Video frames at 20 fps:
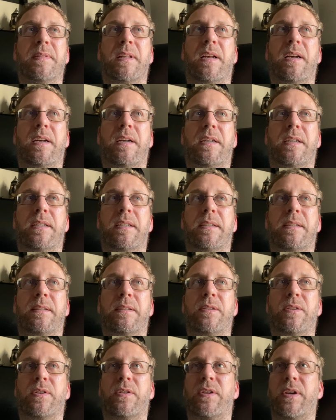
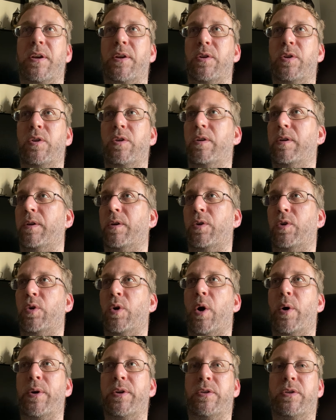They say, you
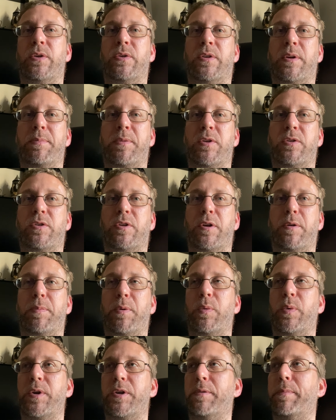always do something
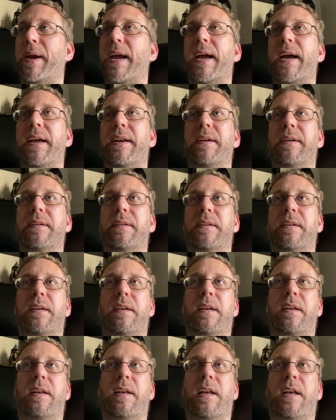stupid when you're mad.
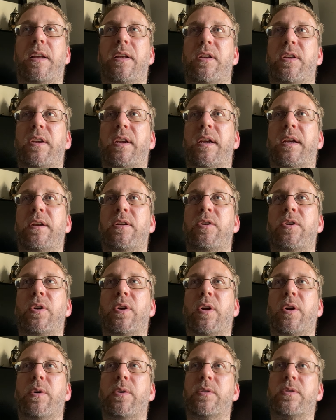And you
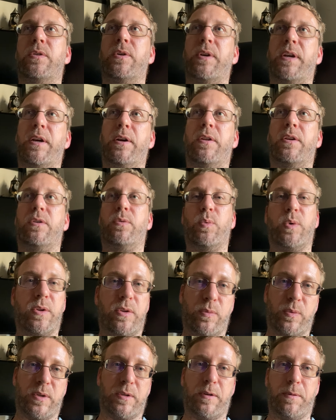can also hear this
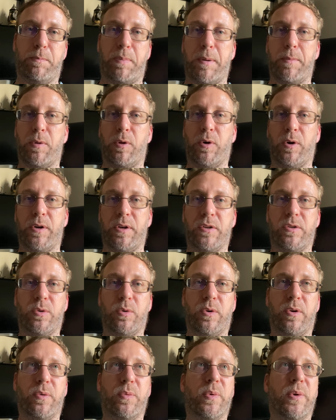with people who are
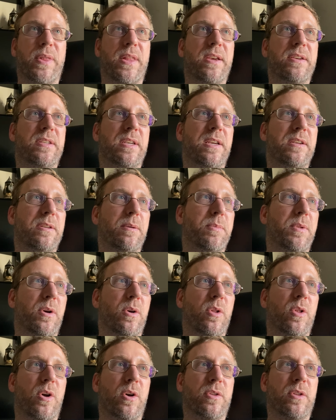disordered when they say something
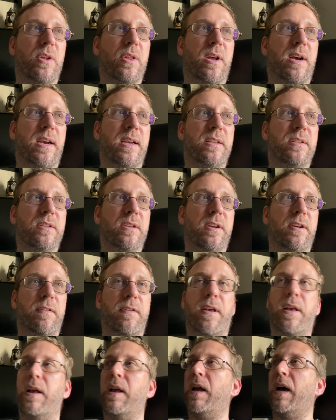along the lines of,
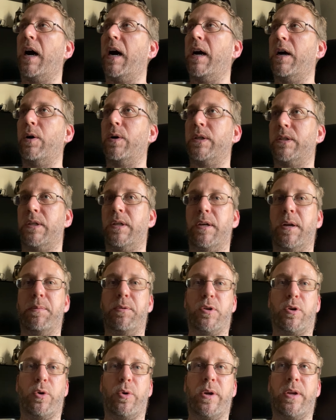I always end up
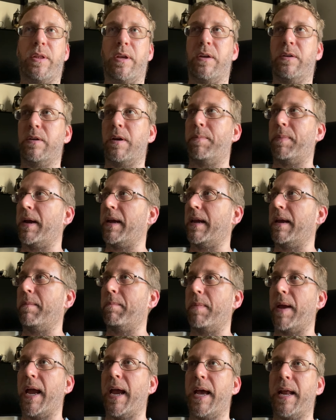screwing things up. I get
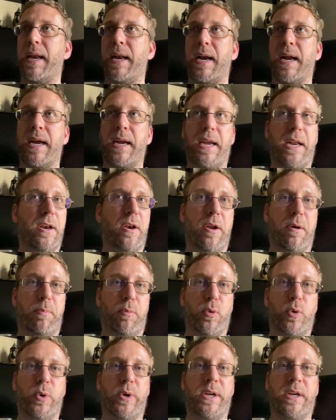mad and I end up
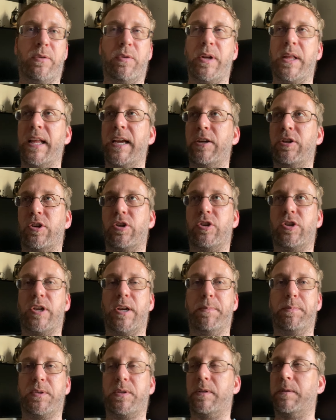ruining
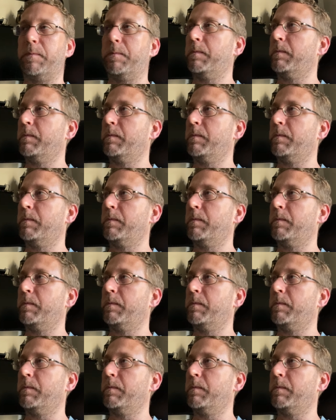relationships.